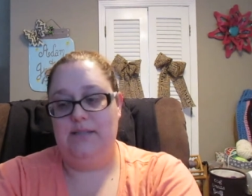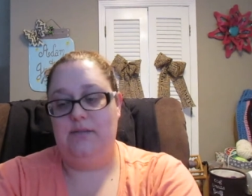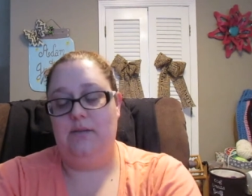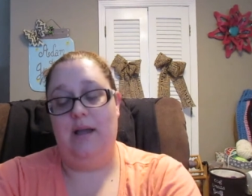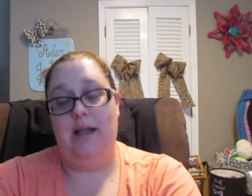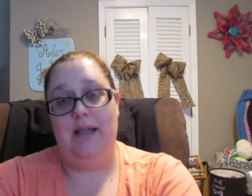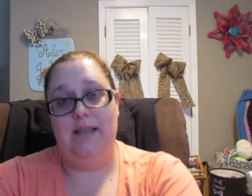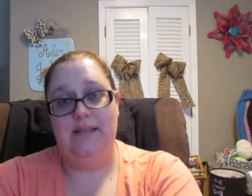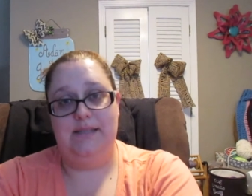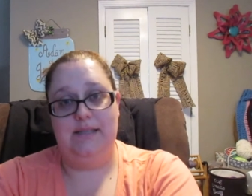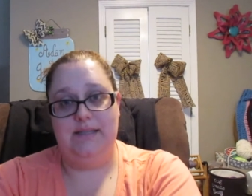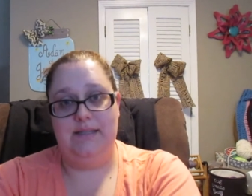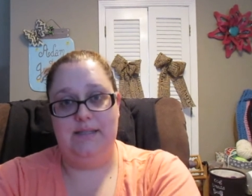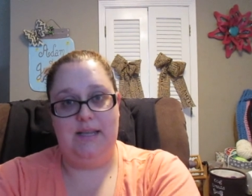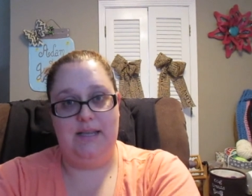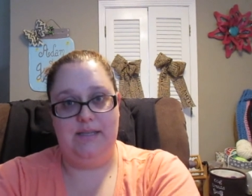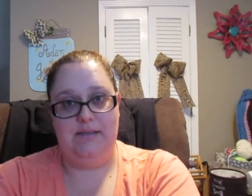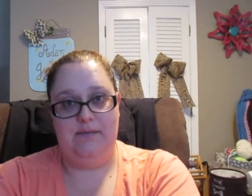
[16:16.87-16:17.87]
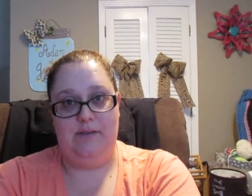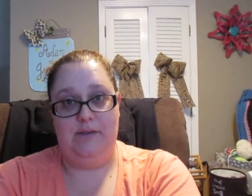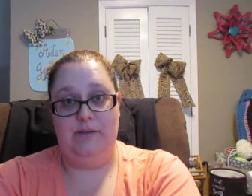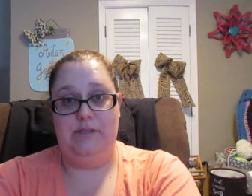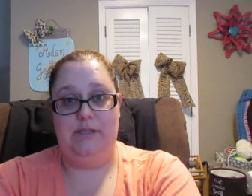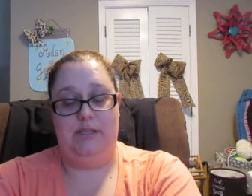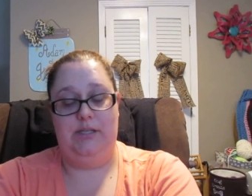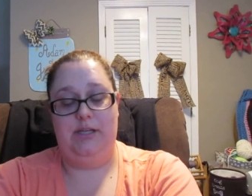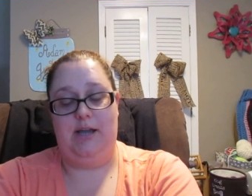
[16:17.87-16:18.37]
So I got 6 days of
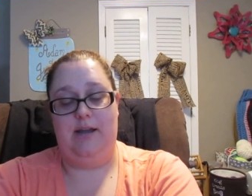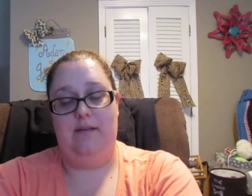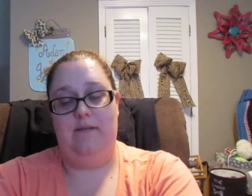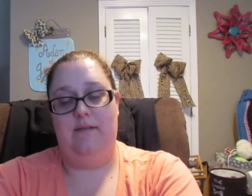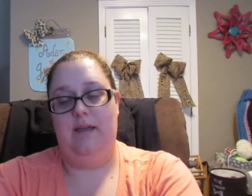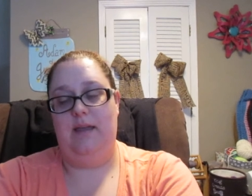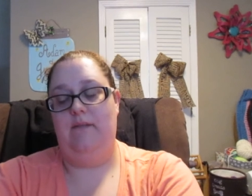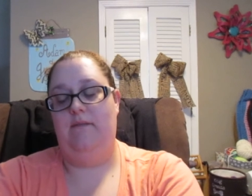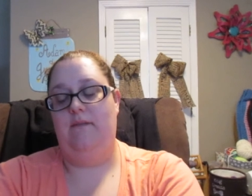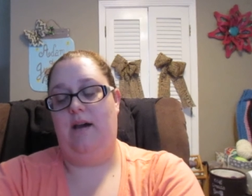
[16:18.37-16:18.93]
usage out of it.